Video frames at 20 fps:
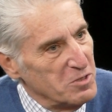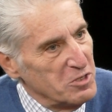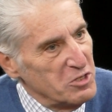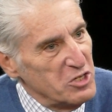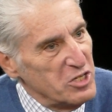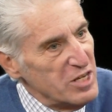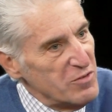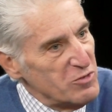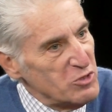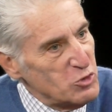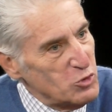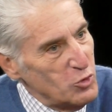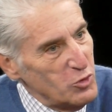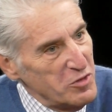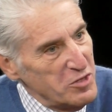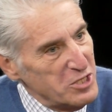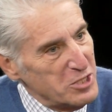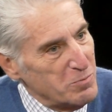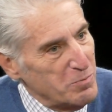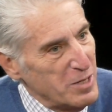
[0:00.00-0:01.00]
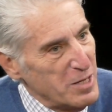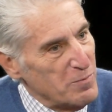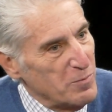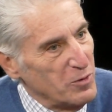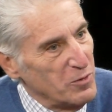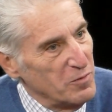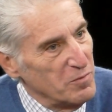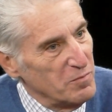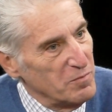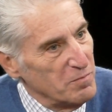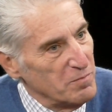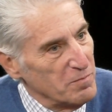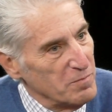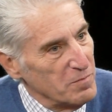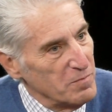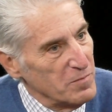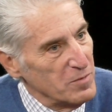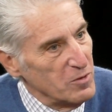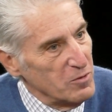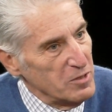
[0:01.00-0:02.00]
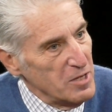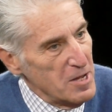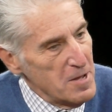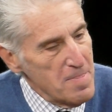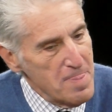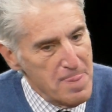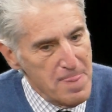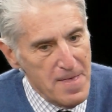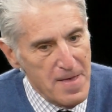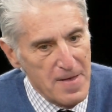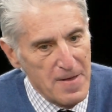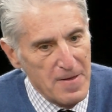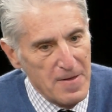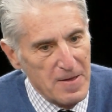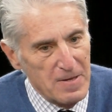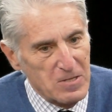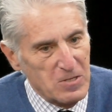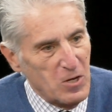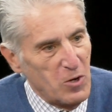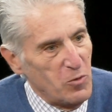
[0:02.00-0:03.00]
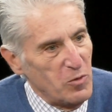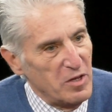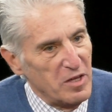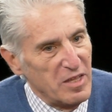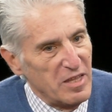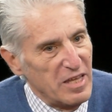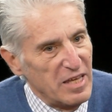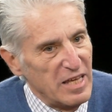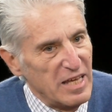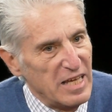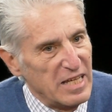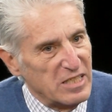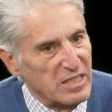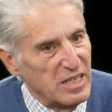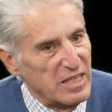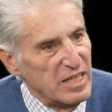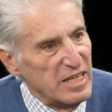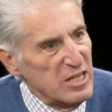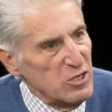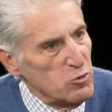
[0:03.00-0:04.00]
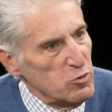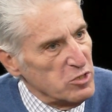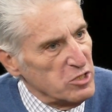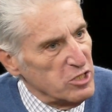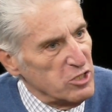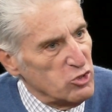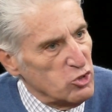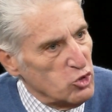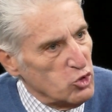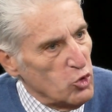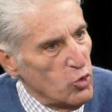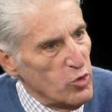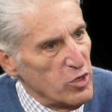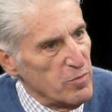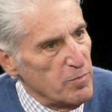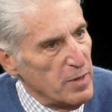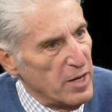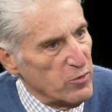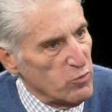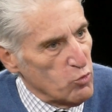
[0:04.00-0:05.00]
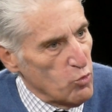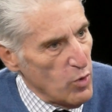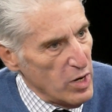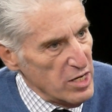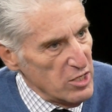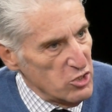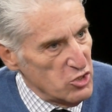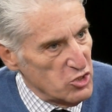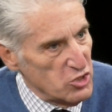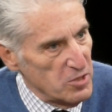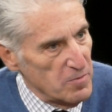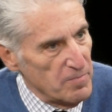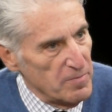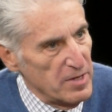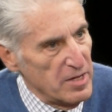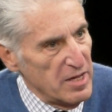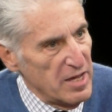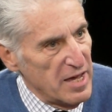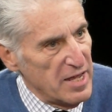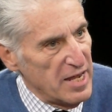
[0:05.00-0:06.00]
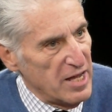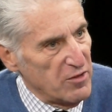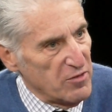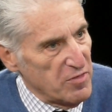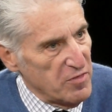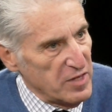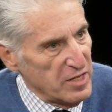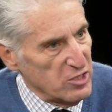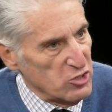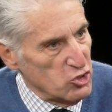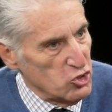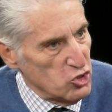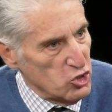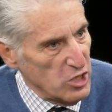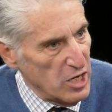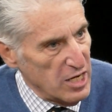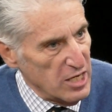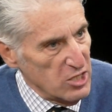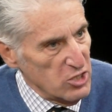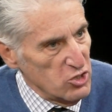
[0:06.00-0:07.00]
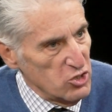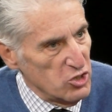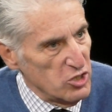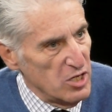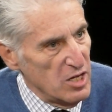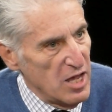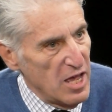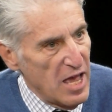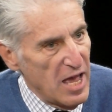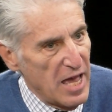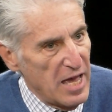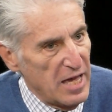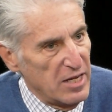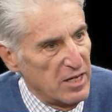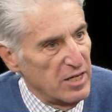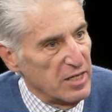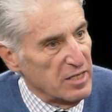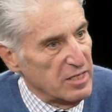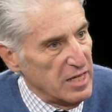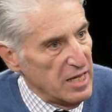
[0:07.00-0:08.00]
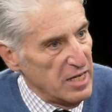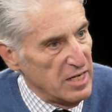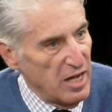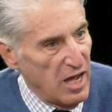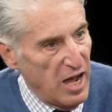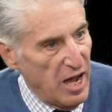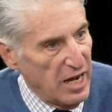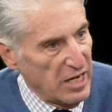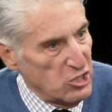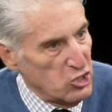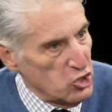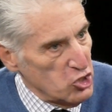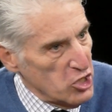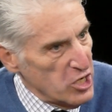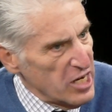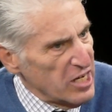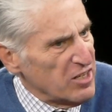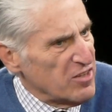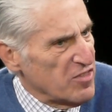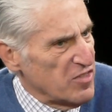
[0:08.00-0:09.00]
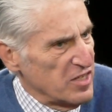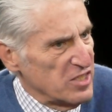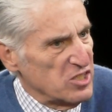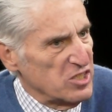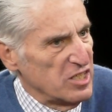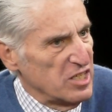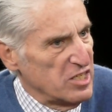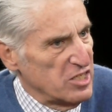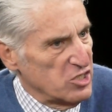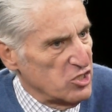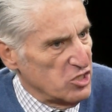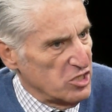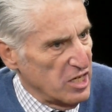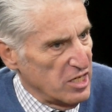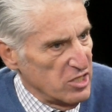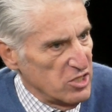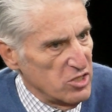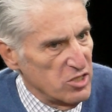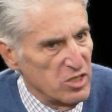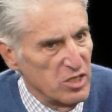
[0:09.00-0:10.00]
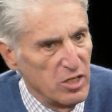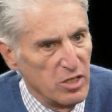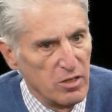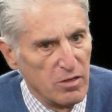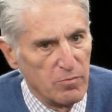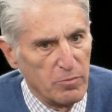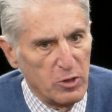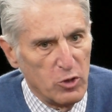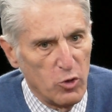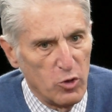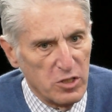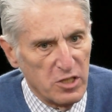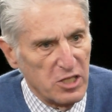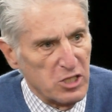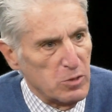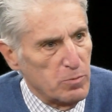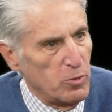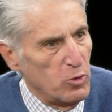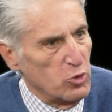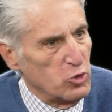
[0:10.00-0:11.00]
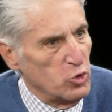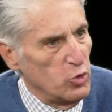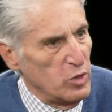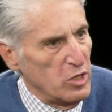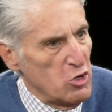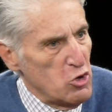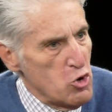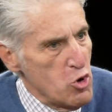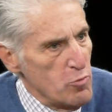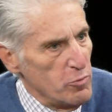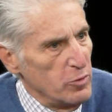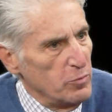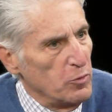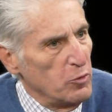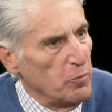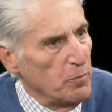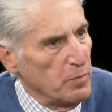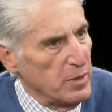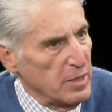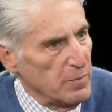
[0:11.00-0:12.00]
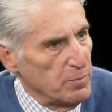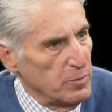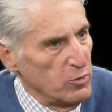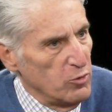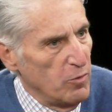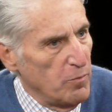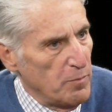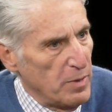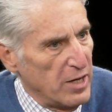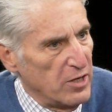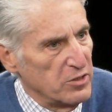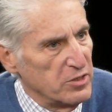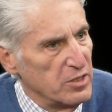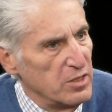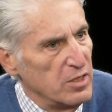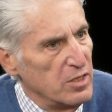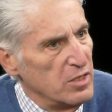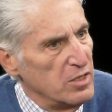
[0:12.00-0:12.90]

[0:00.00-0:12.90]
You never saw these people, okay? So it's an interesting story about race and how things change. And again, I check this in a sense because I spoke to innumerable people about